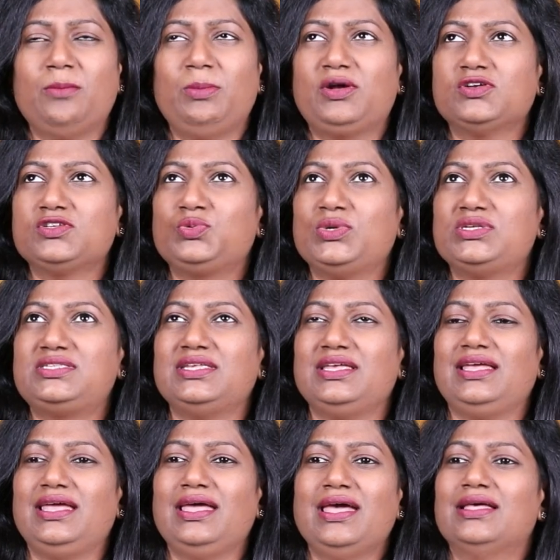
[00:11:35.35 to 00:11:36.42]
Because we
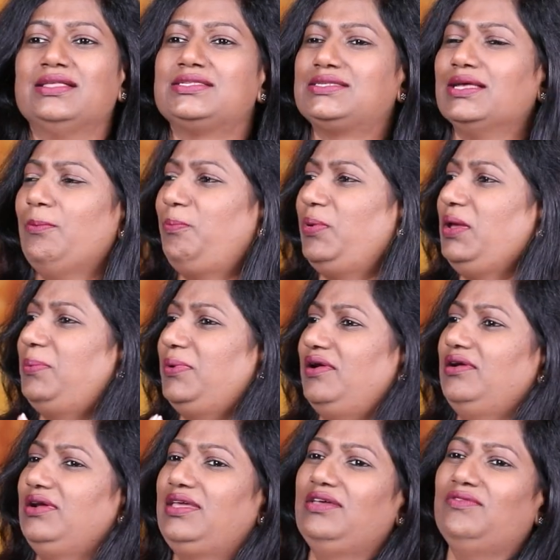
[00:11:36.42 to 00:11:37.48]
see some people
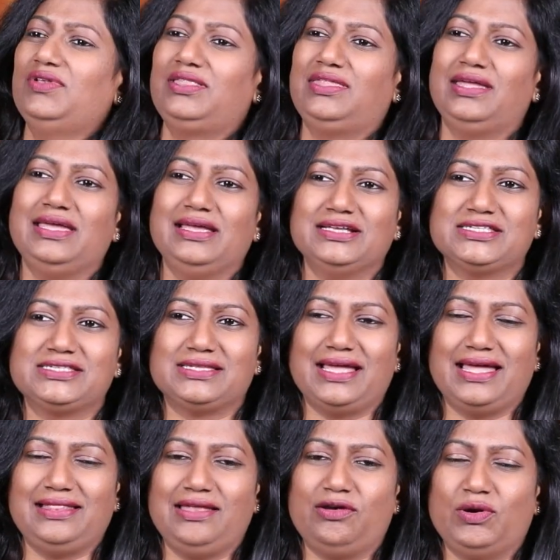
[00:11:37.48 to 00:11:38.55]
are given things
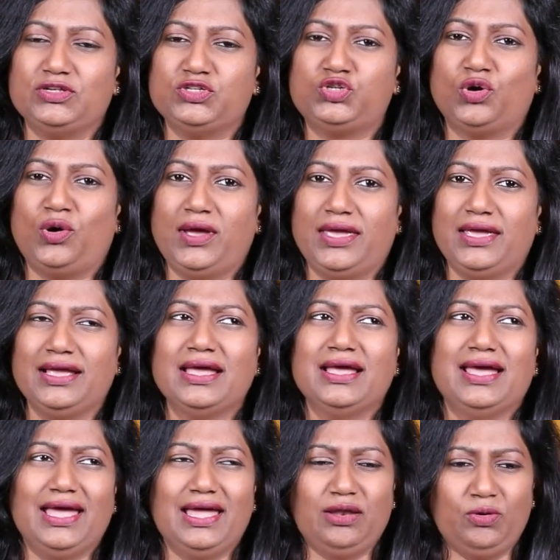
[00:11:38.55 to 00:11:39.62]
and they're enjoying,
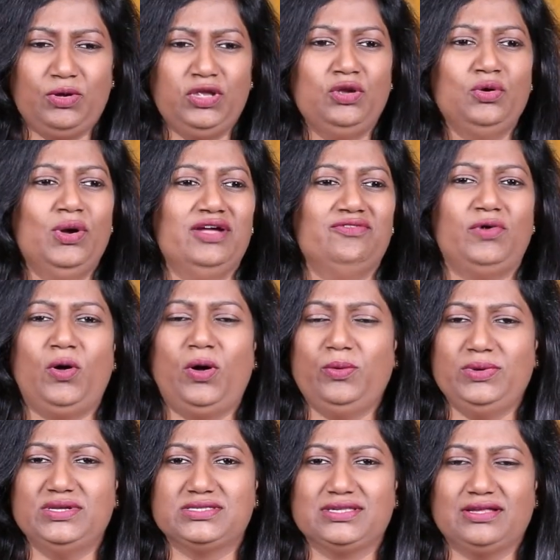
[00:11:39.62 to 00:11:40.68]
and you have
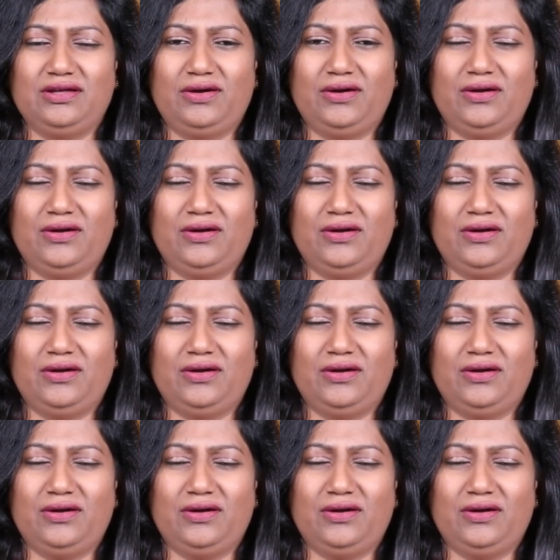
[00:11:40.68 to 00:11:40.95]
always